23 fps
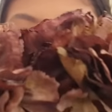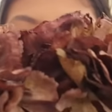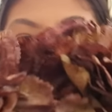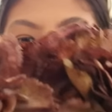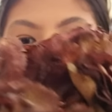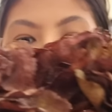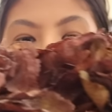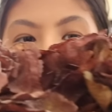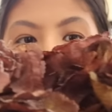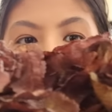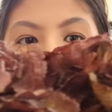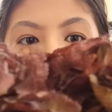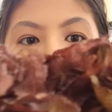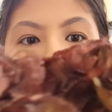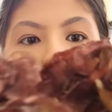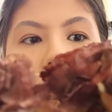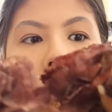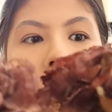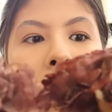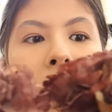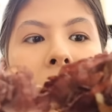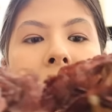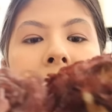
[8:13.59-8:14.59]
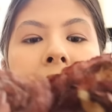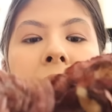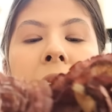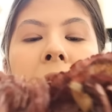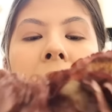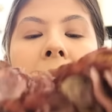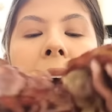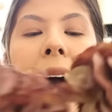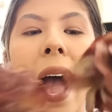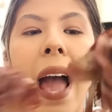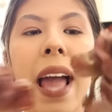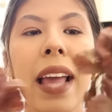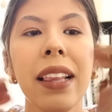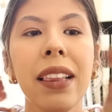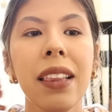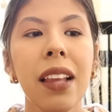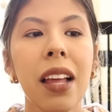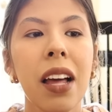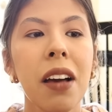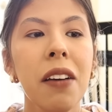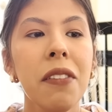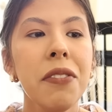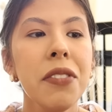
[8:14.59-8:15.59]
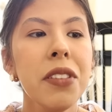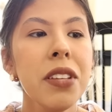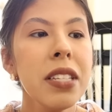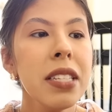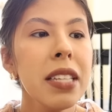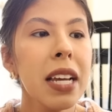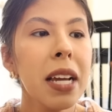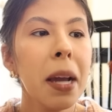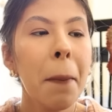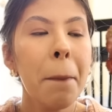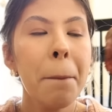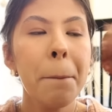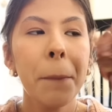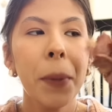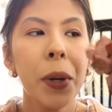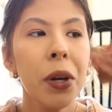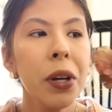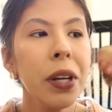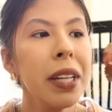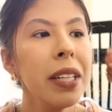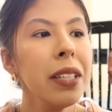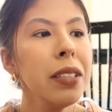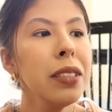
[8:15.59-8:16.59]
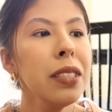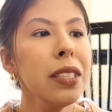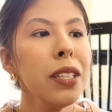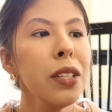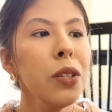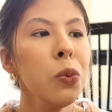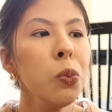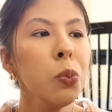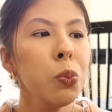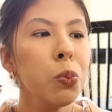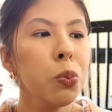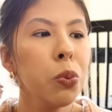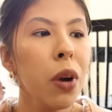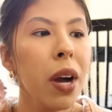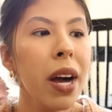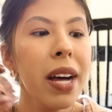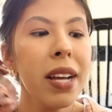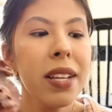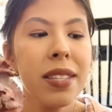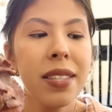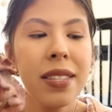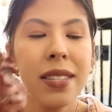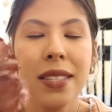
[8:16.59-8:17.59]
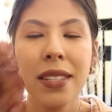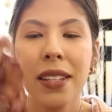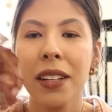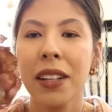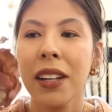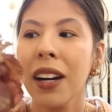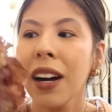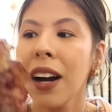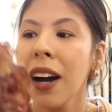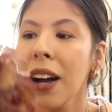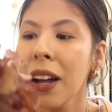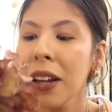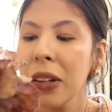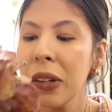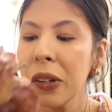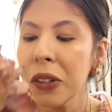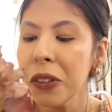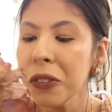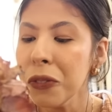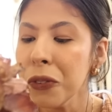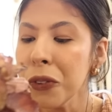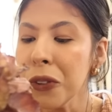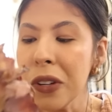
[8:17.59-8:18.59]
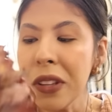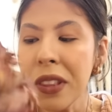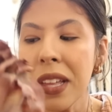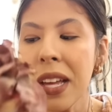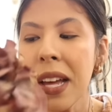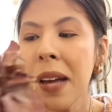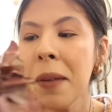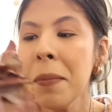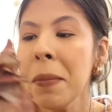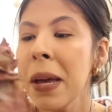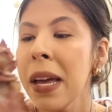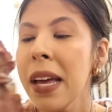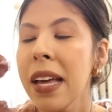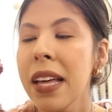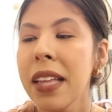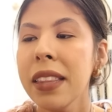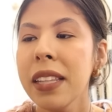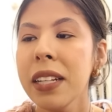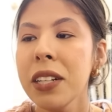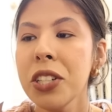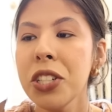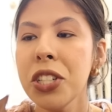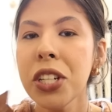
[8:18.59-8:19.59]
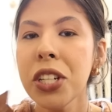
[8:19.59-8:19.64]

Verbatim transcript: so pretty. I love this like burgundy rust color for them. They're